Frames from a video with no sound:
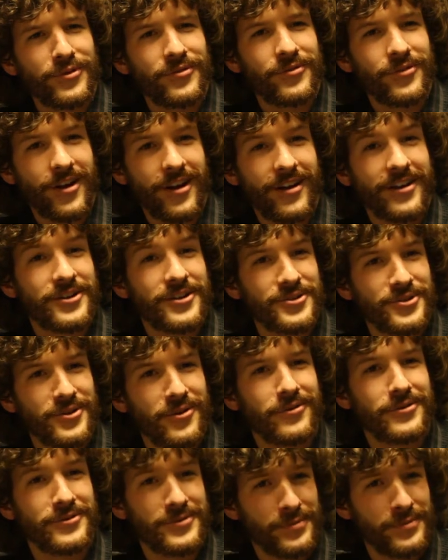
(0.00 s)
if you're not going to show
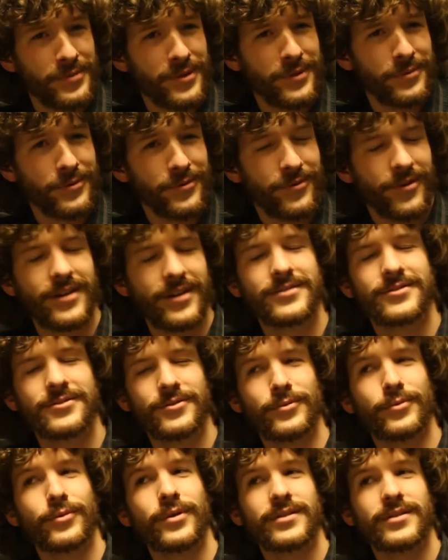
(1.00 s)
it to some people, right? So we
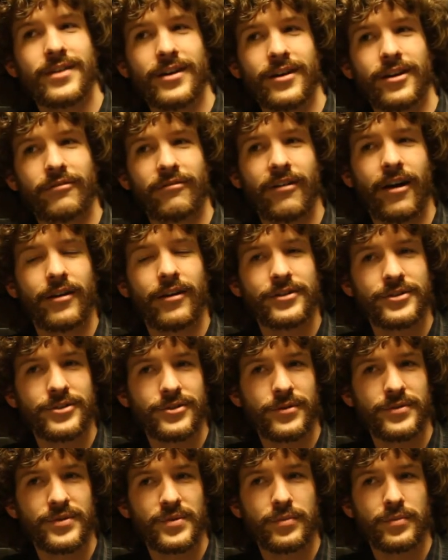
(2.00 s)
want to take it around and
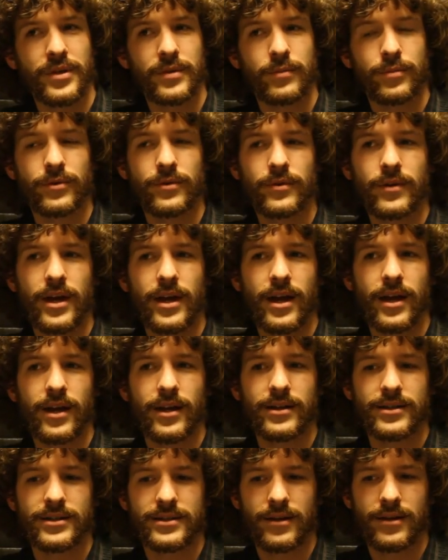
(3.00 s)
show some people,
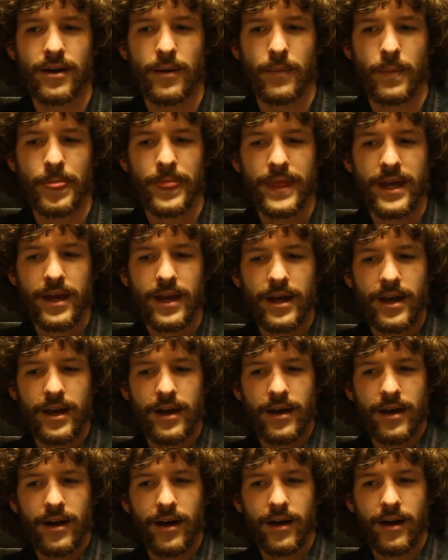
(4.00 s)
and um,
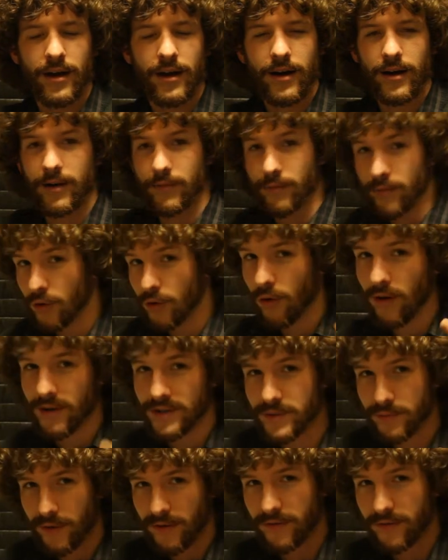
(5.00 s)
uh,
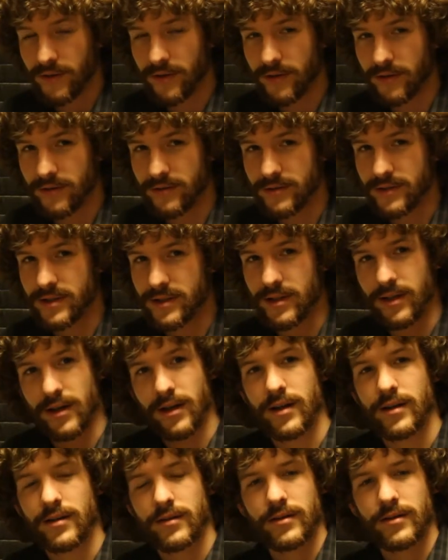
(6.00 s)
crossing my fingers
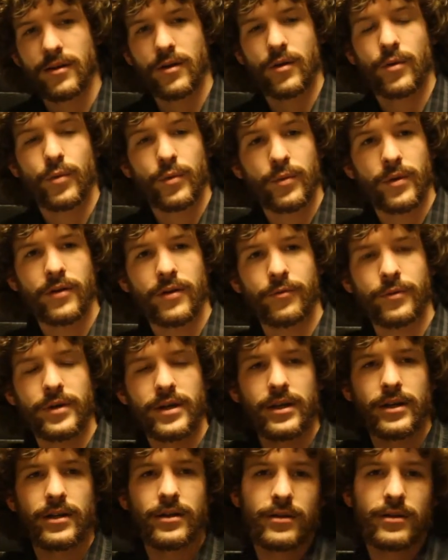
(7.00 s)
that you know if we
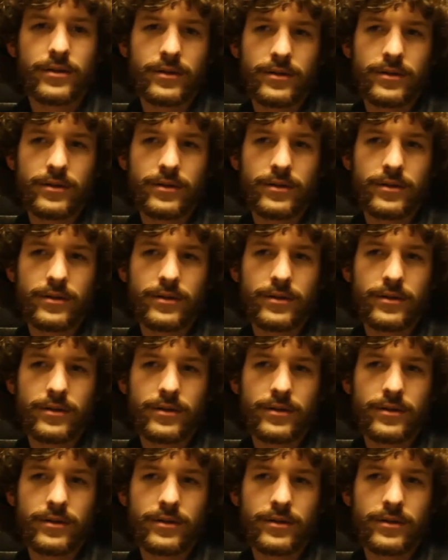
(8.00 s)
get